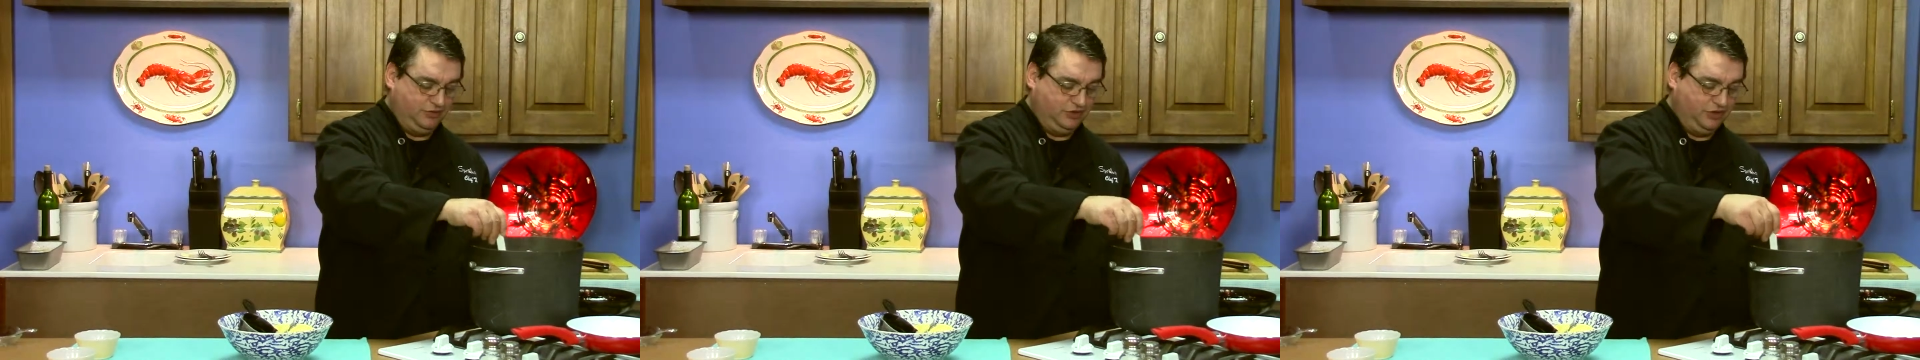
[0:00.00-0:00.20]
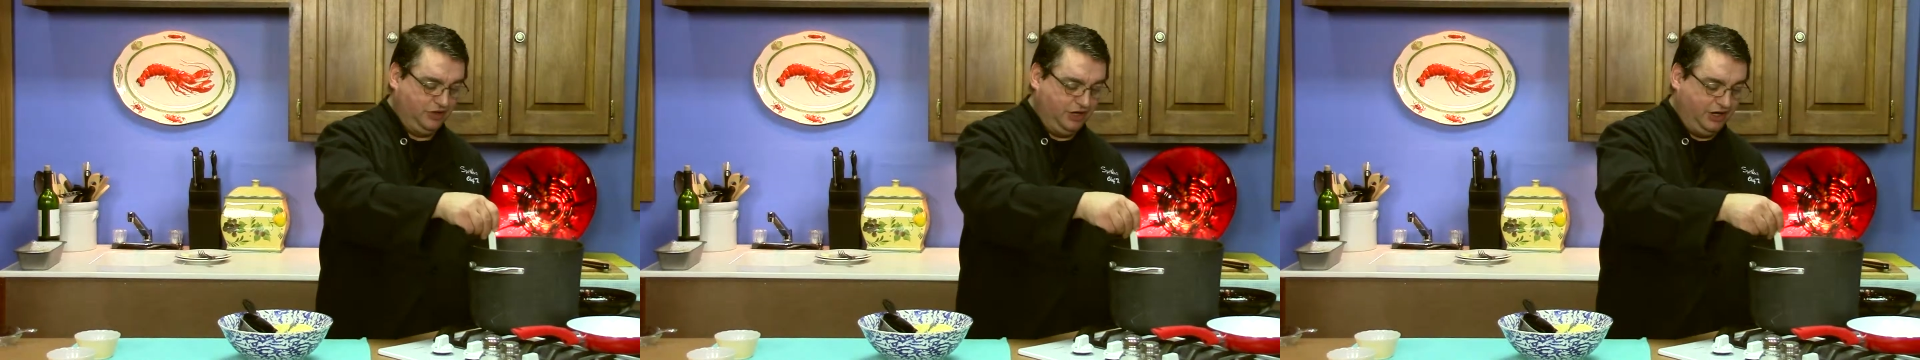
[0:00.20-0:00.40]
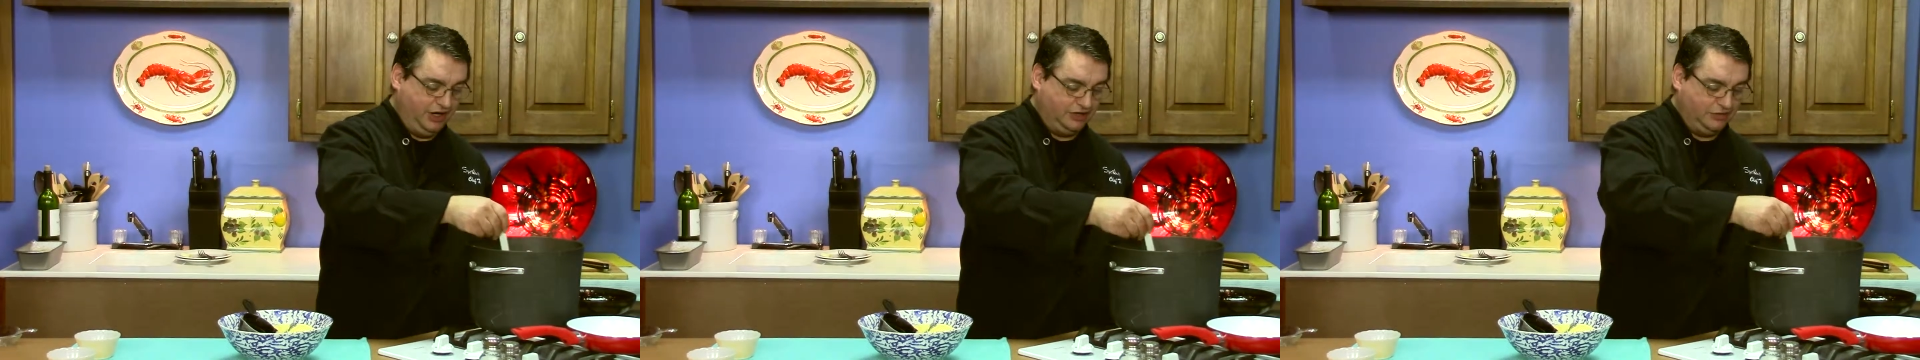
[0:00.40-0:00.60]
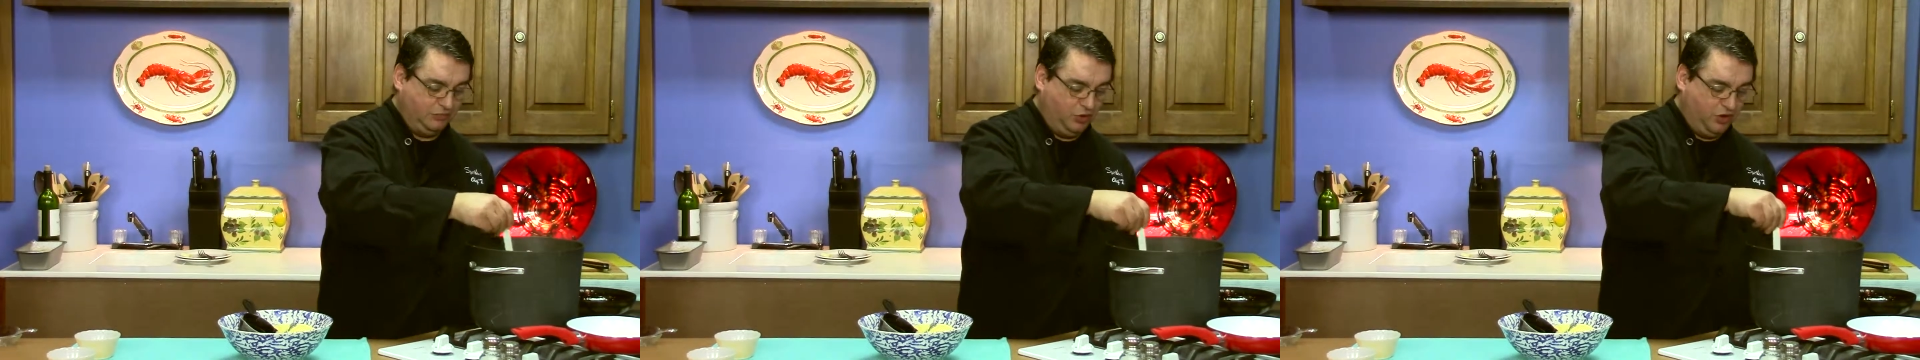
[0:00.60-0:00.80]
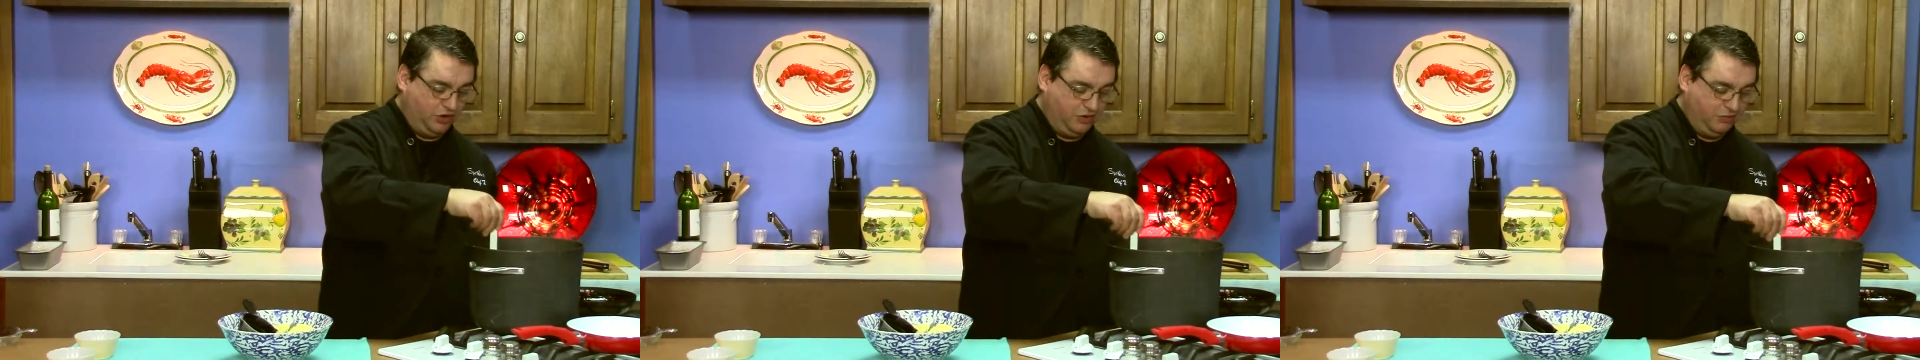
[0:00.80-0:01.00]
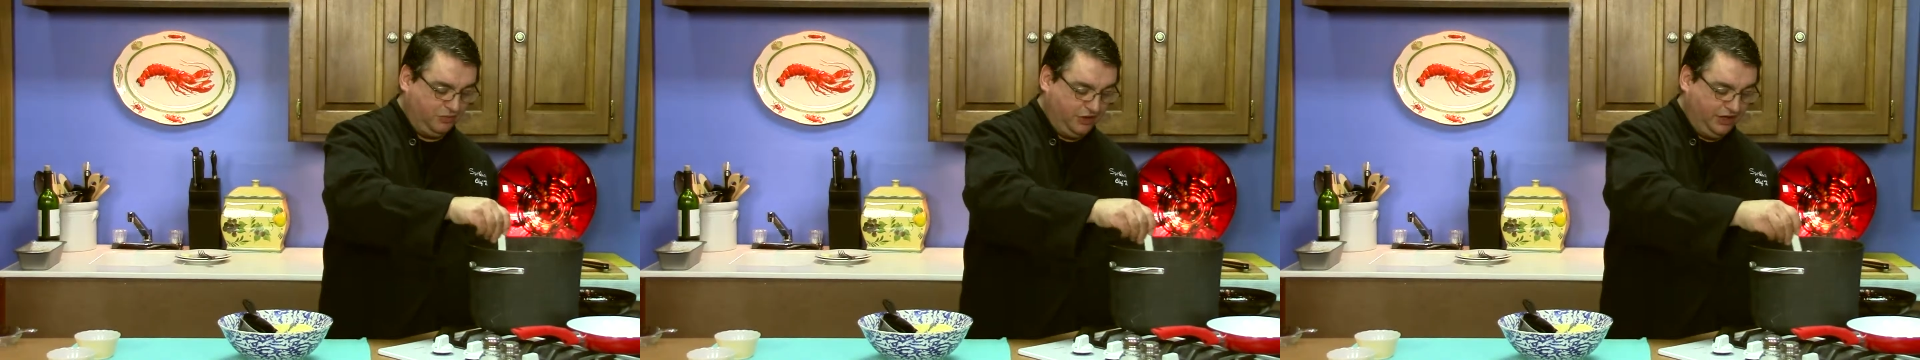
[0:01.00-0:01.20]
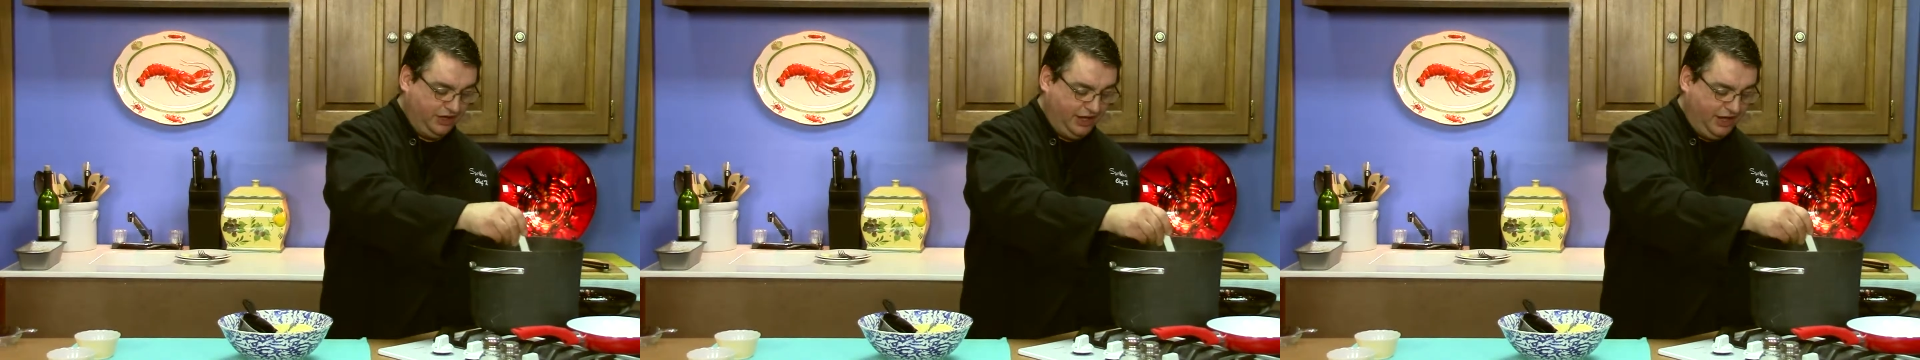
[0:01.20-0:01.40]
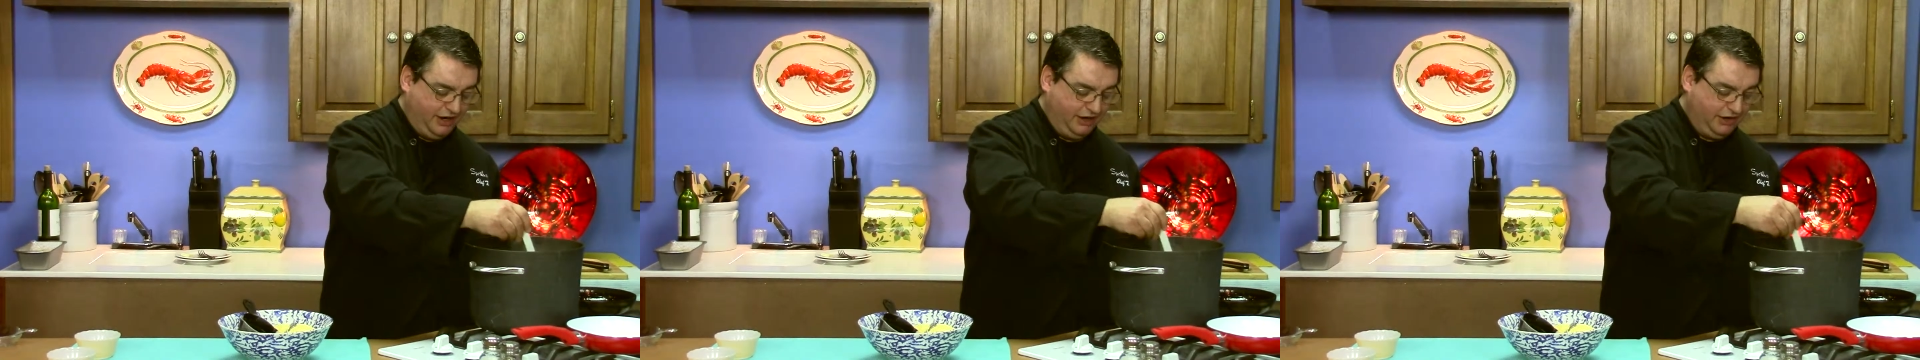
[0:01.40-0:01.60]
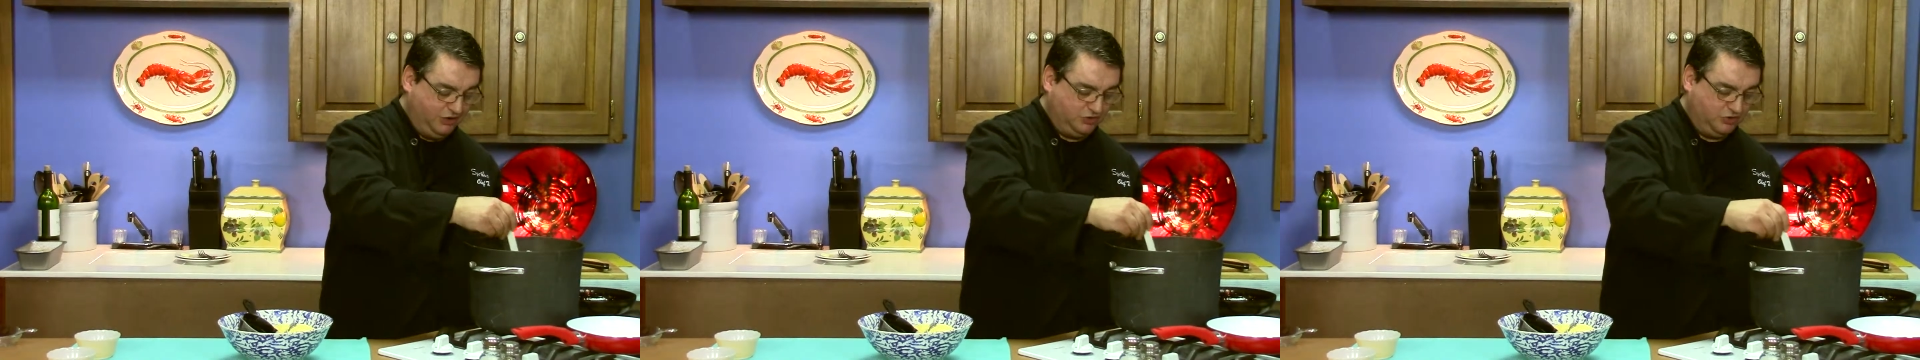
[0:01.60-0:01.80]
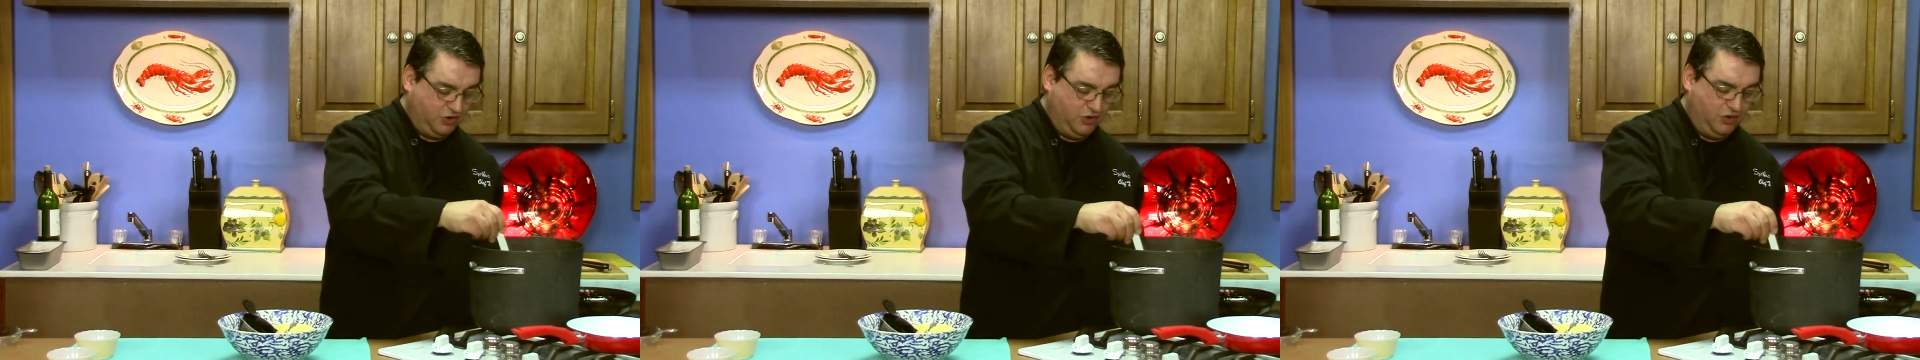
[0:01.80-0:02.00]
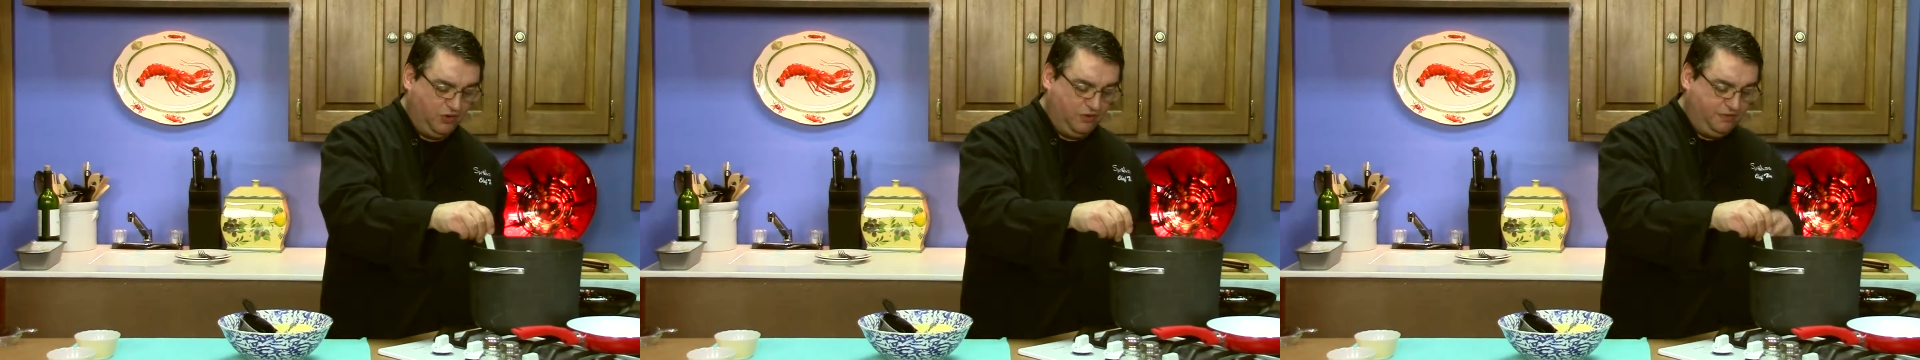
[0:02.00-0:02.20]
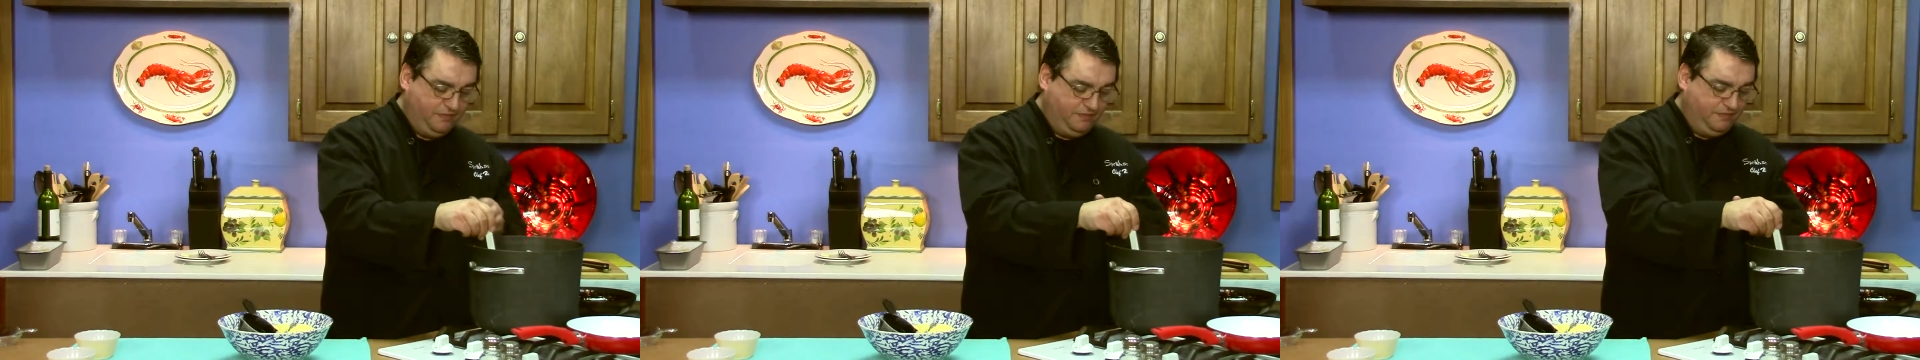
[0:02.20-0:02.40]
so that it doesn't boil completely out of control.